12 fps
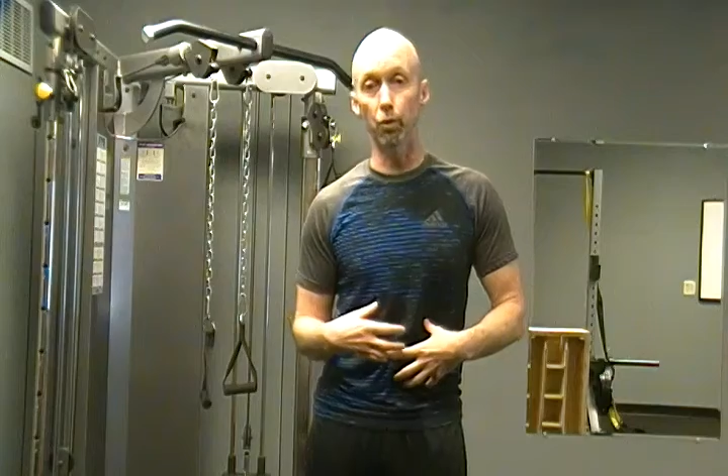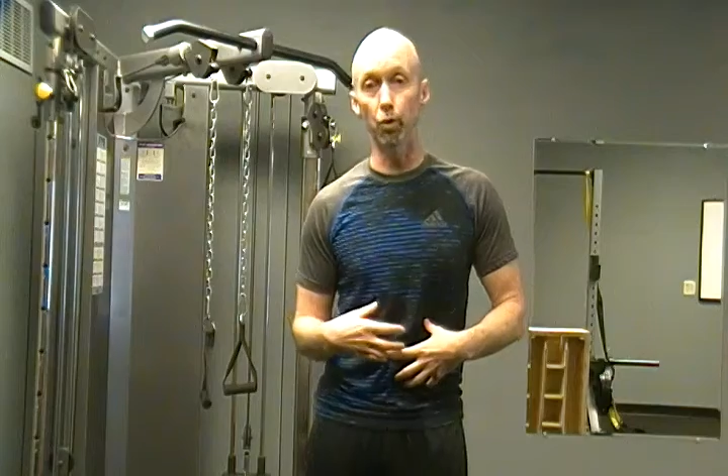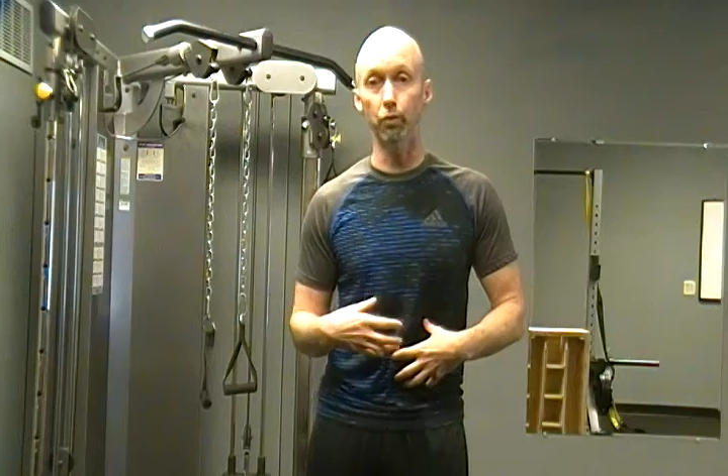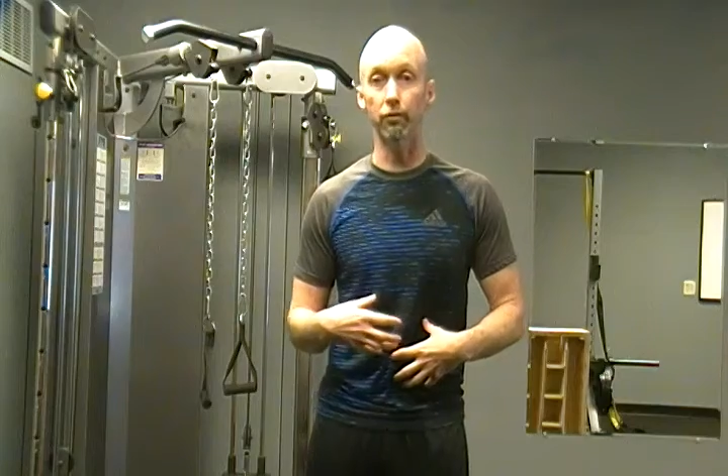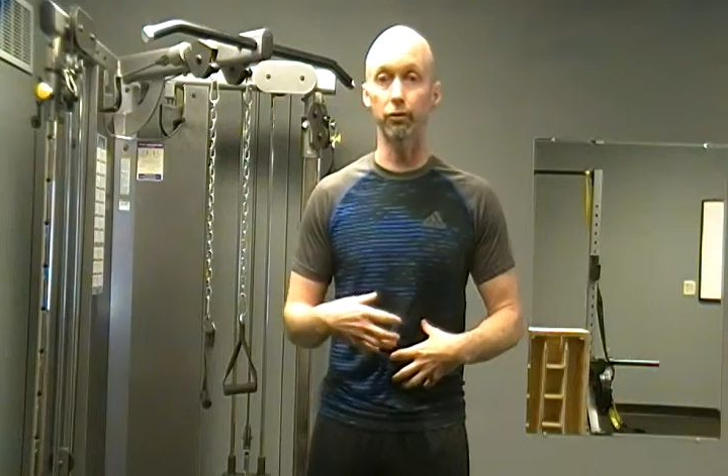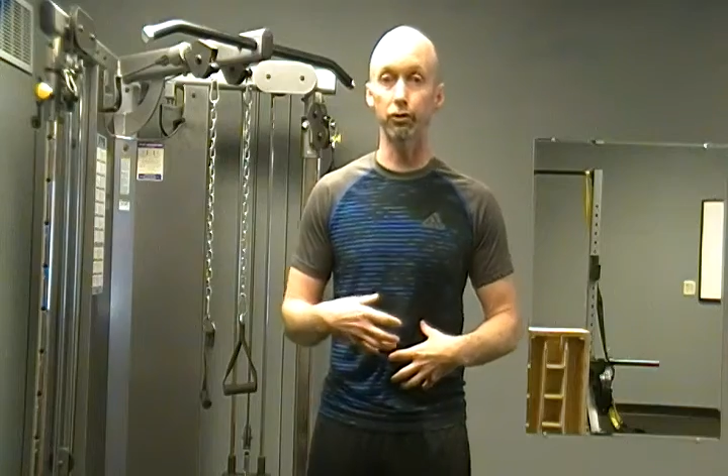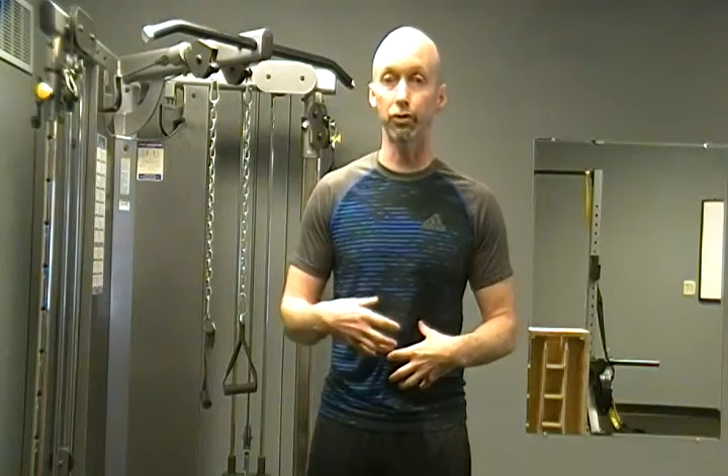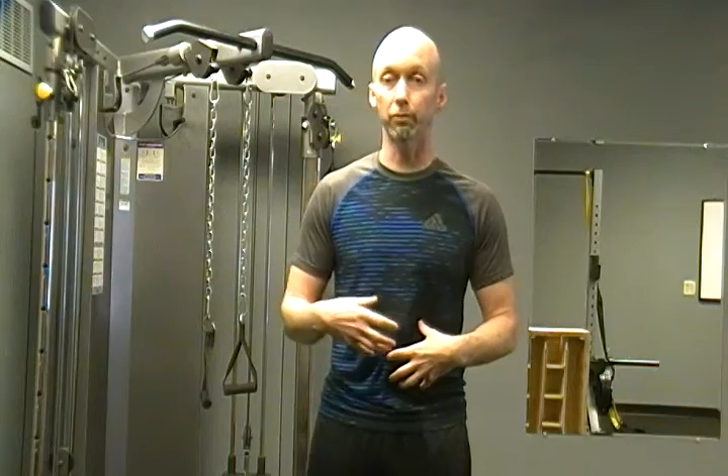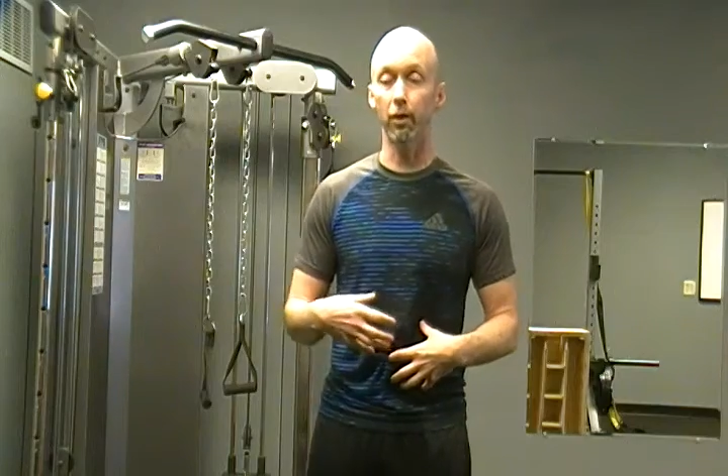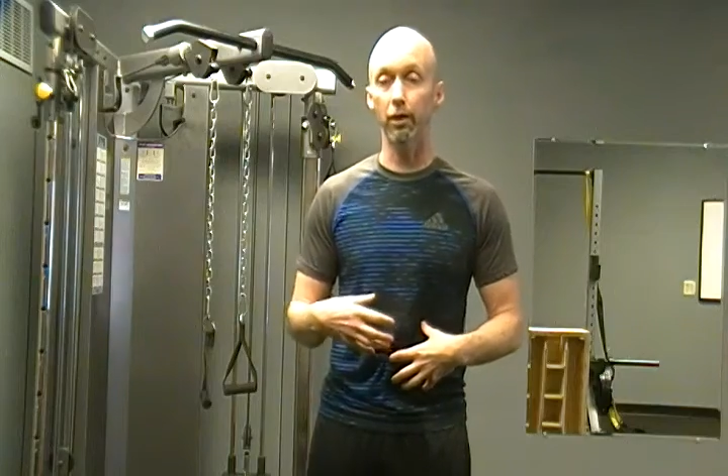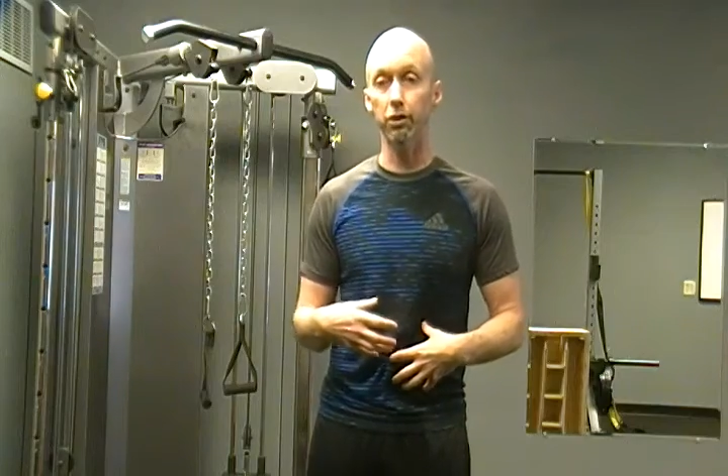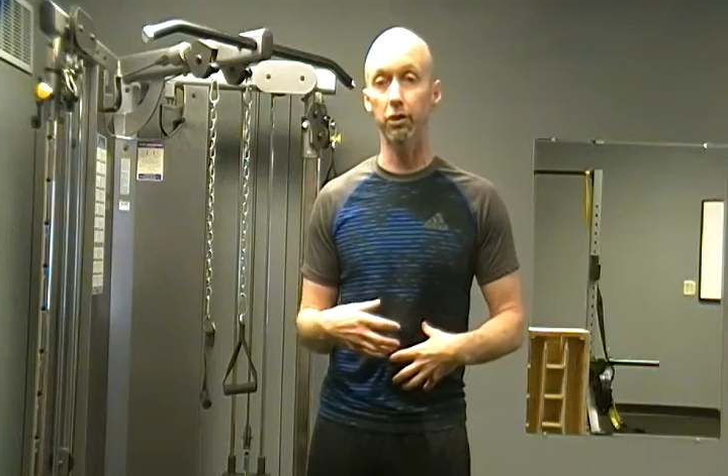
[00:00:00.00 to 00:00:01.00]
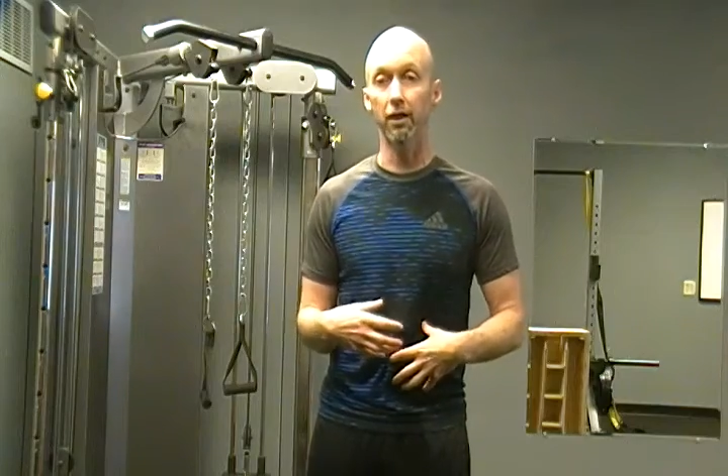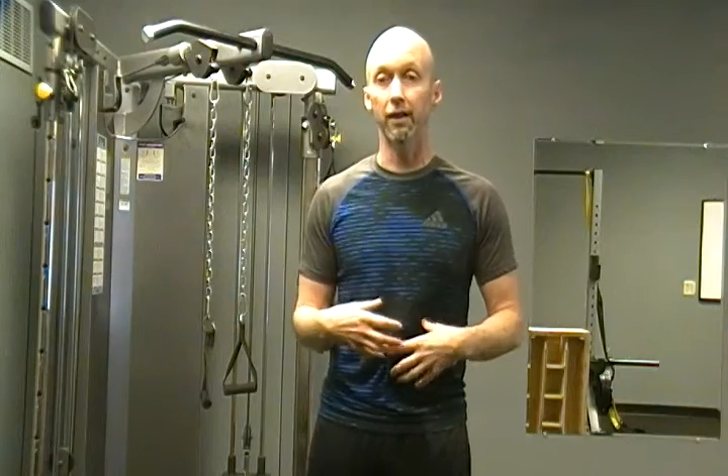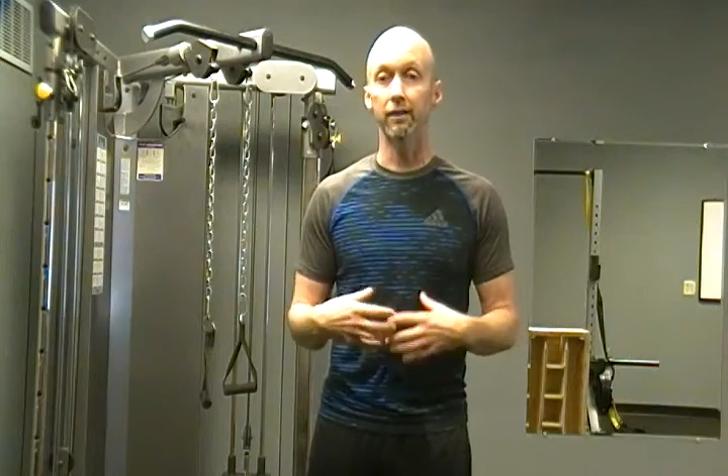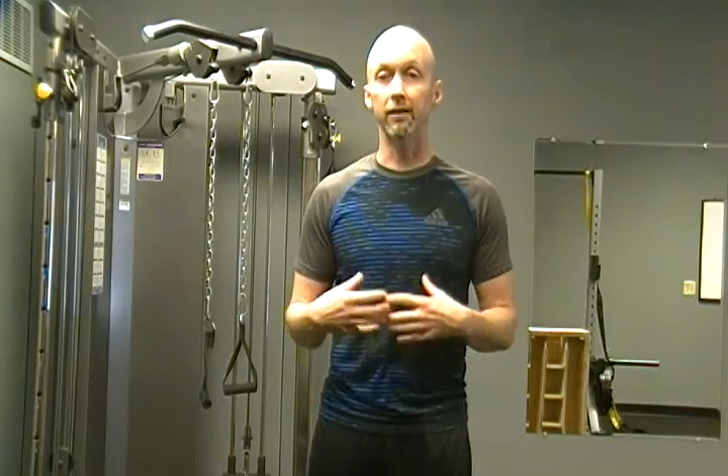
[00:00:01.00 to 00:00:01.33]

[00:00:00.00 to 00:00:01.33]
them move too much,